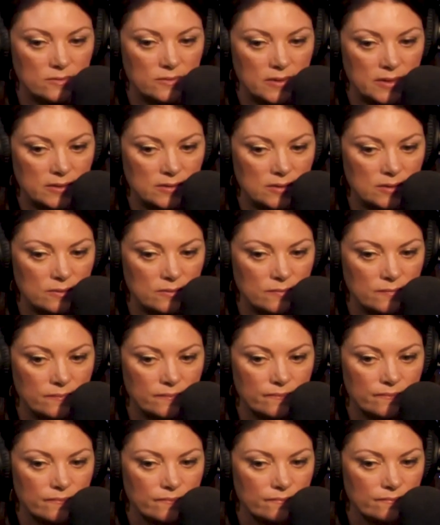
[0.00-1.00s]
it too.
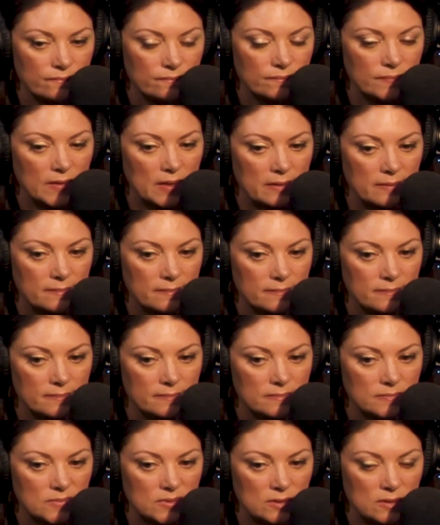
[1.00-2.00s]
Yeah. Yeah.
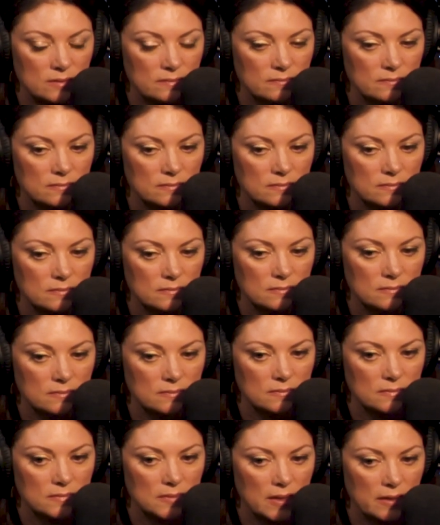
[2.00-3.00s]
It's good.
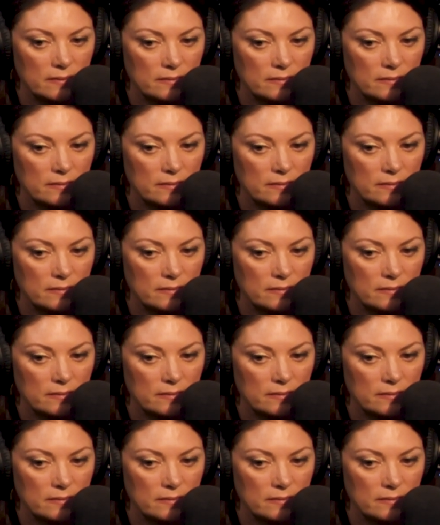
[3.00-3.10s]
Yeah